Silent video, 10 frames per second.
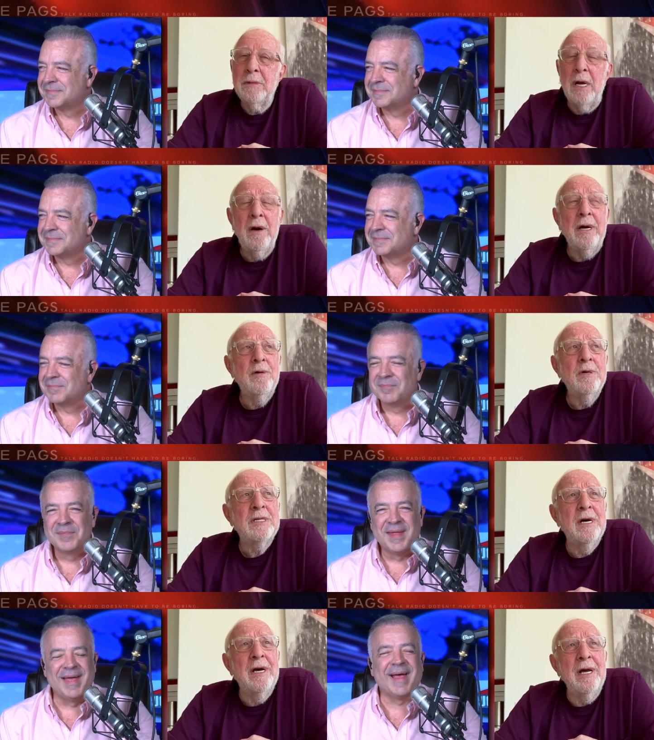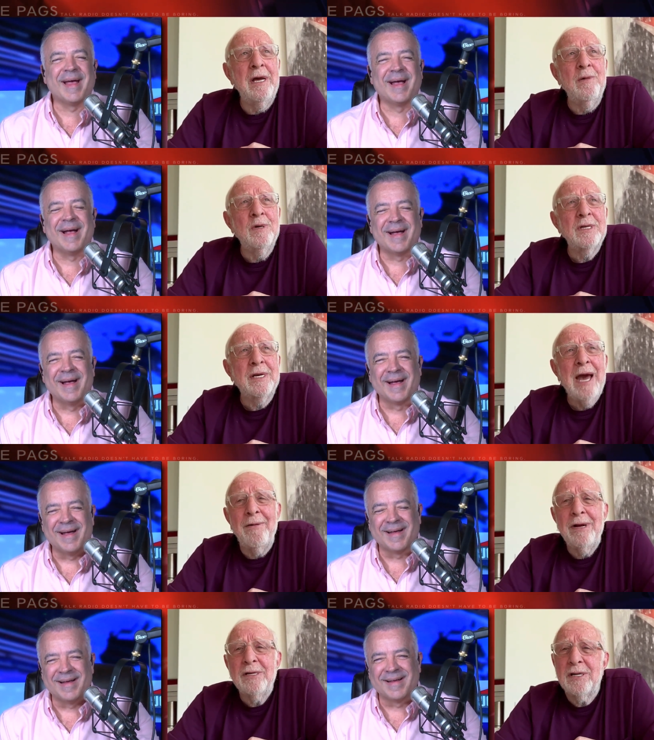Speaker 1: No, it was a, it was a
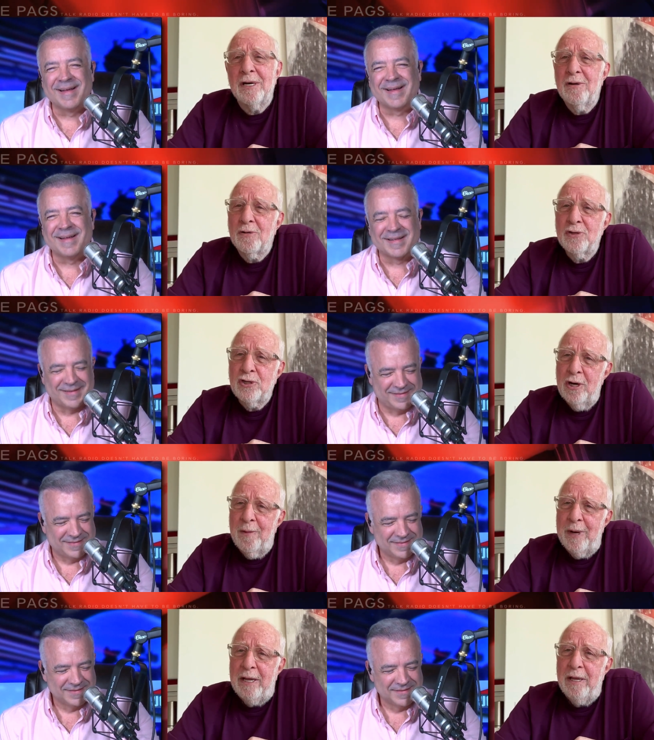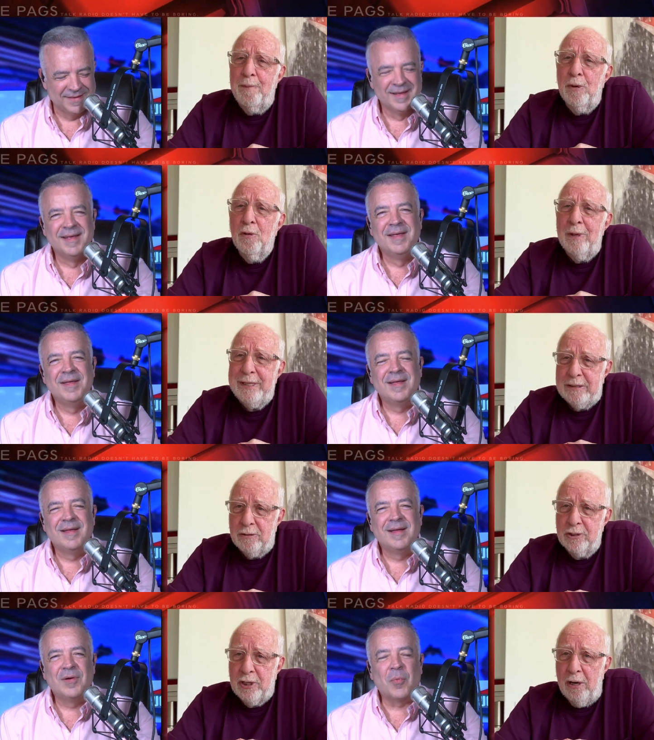character called Sherman in the
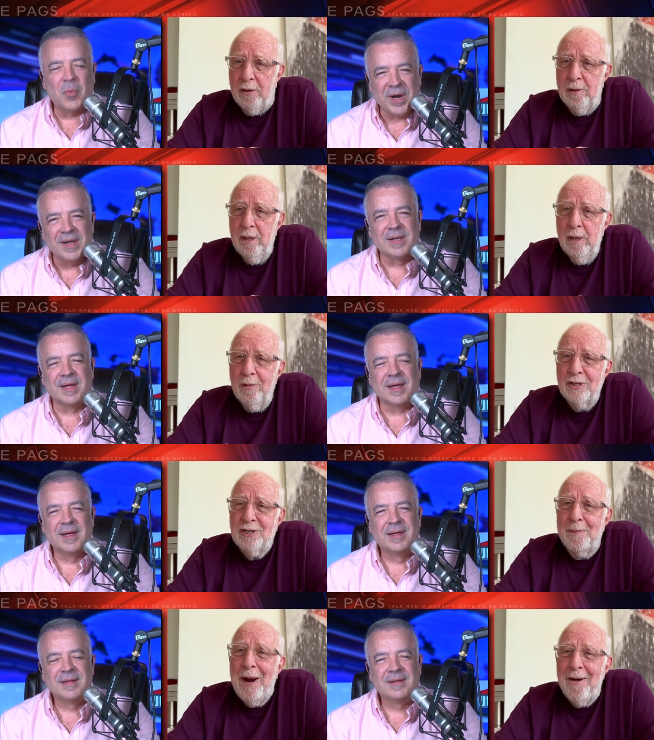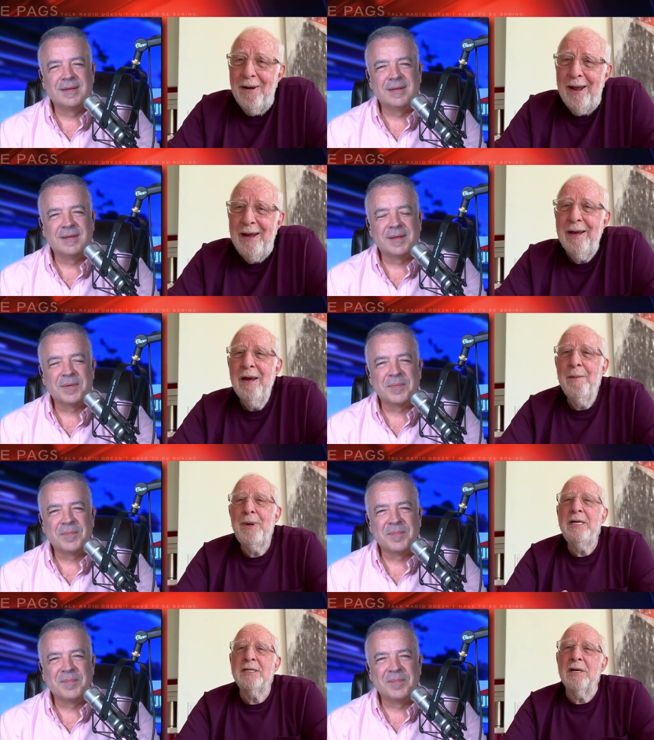Bullwinkle Show. Really? Which apparently
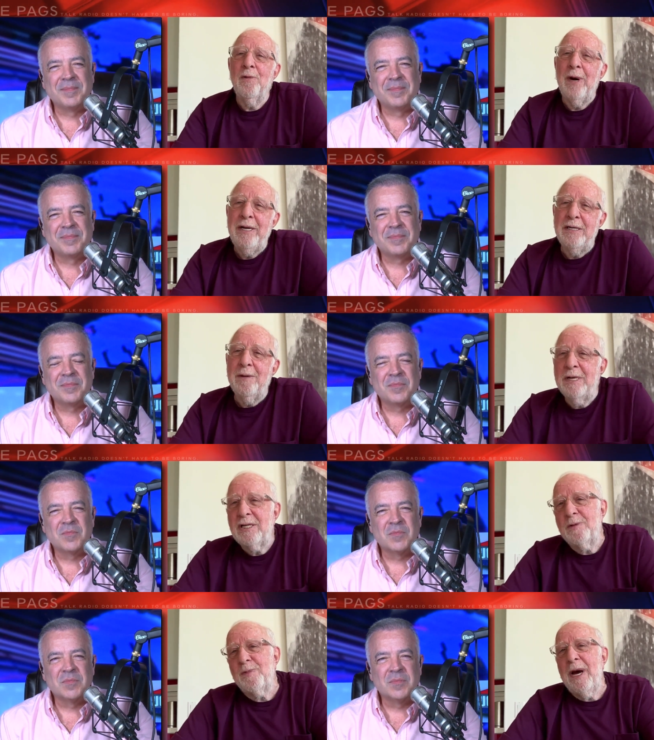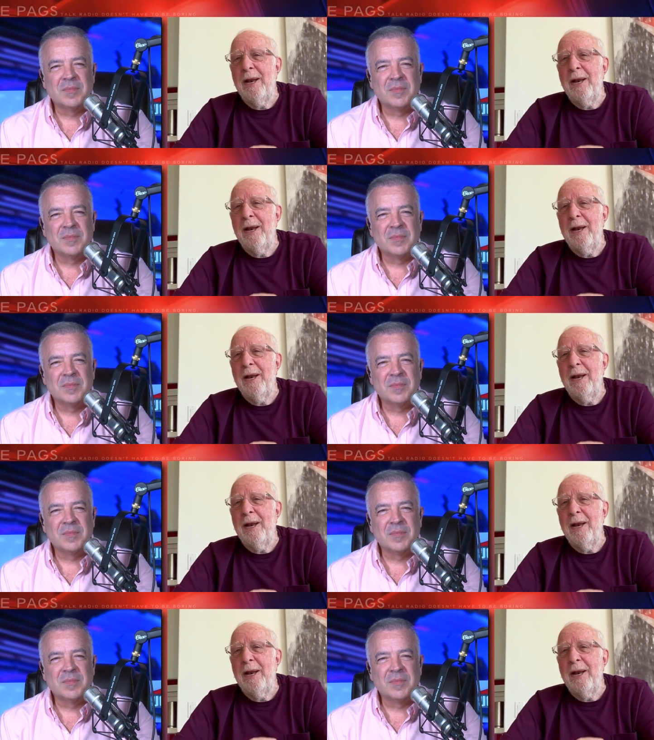Peter, when he did Missus